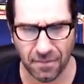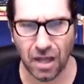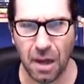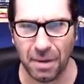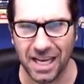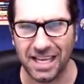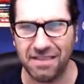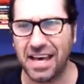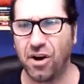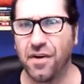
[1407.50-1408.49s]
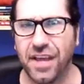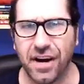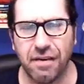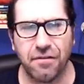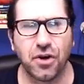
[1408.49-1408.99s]
I'm going to leave that on there.
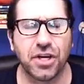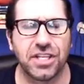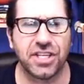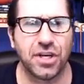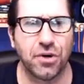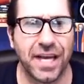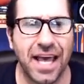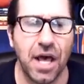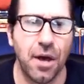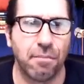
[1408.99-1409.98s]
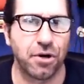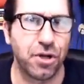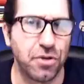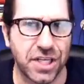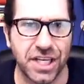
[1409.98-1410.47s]
If you're considering
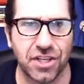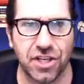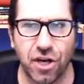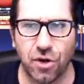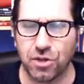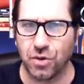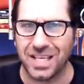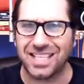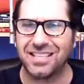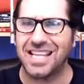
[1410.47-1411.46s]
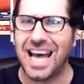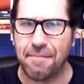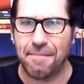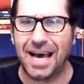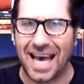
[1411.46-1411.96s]
producing a show, so this is not
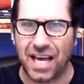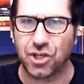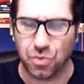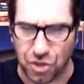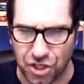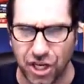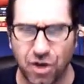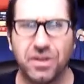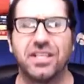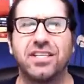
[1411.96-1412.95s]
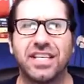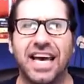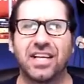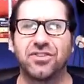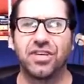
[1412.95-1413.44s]
my actual show. This is
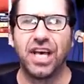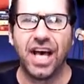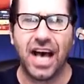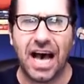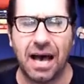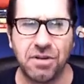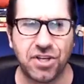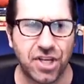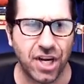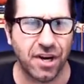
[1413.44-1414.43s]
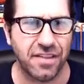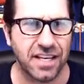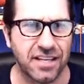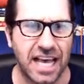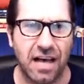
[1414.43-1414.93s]
actually, I'm sharing
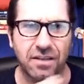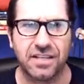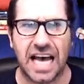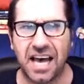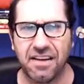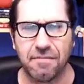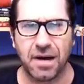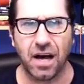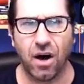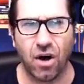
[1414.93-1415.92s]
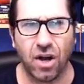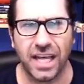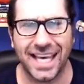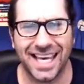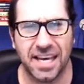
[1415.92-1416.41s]
this outside of my
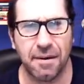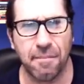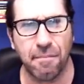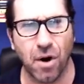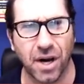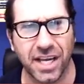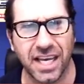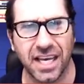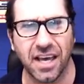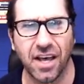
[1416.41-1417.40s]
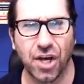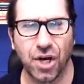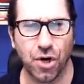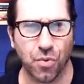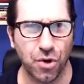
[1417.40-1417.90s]
all-in marketing
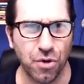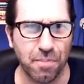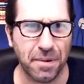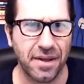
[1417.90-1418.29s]
group.